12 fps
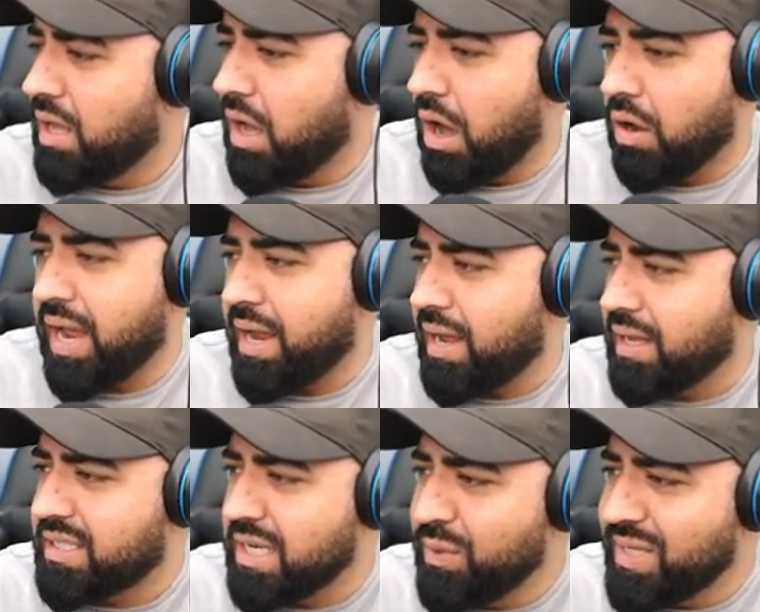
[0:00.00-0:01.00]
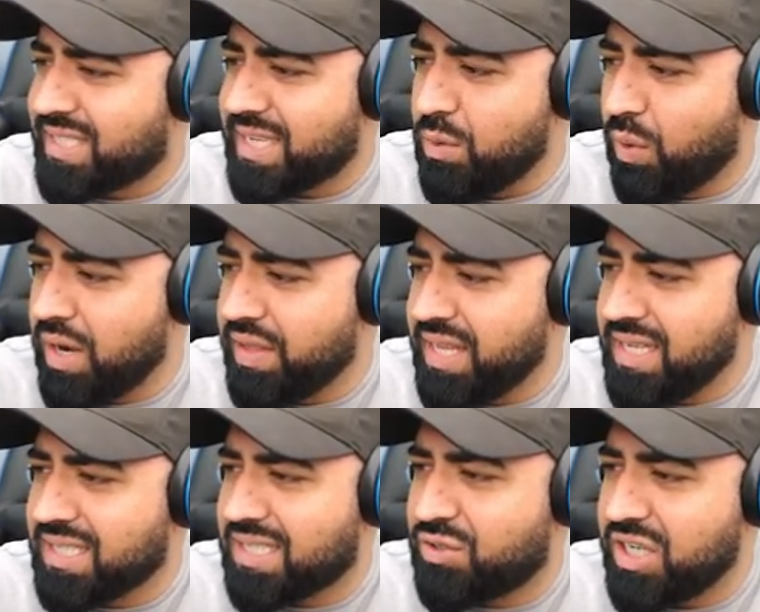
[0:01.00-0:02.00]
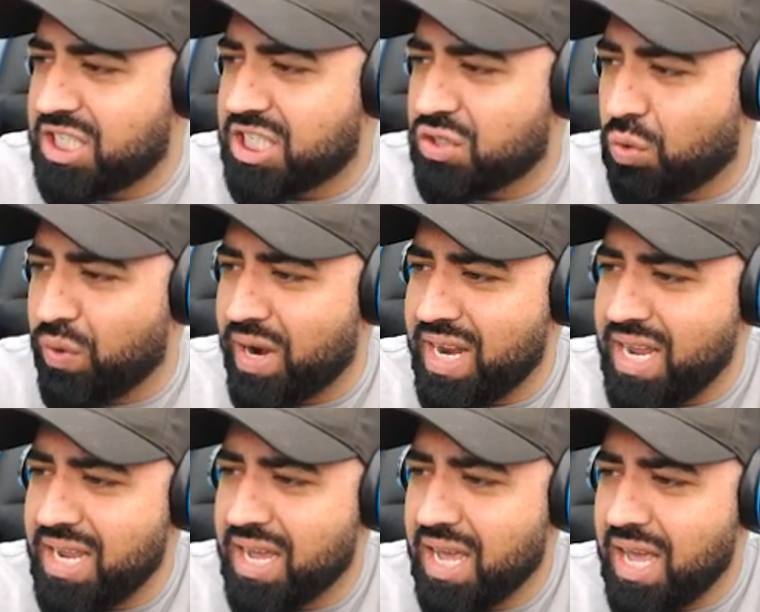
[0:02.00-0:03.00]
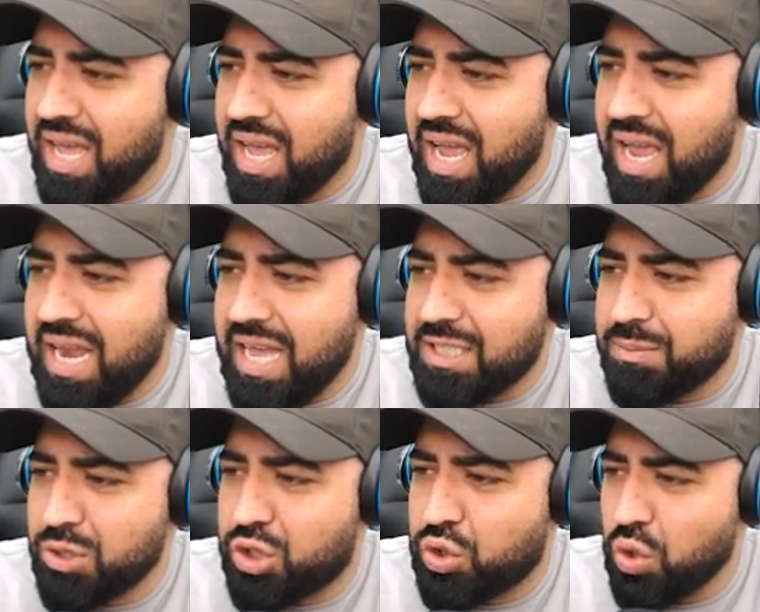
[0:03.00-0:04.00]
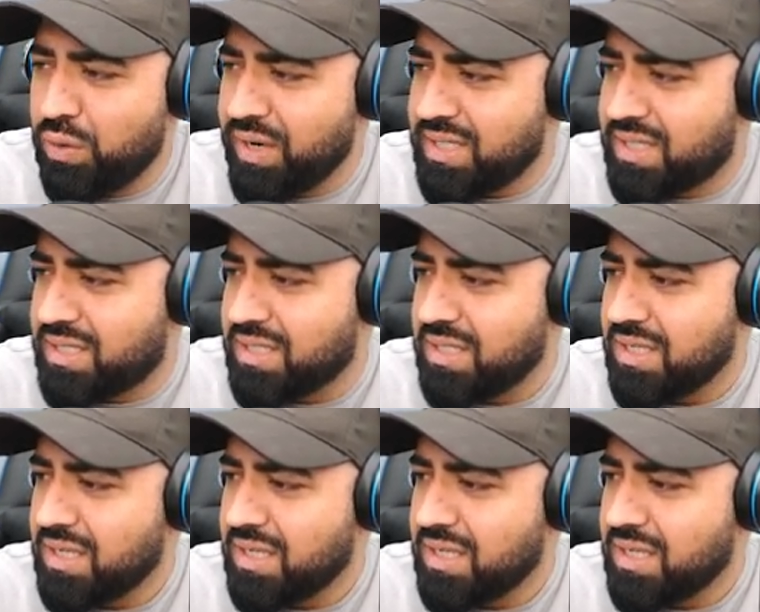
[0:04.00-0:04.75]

Okay, didn't we see one of these creatures already? Elasmosaurus?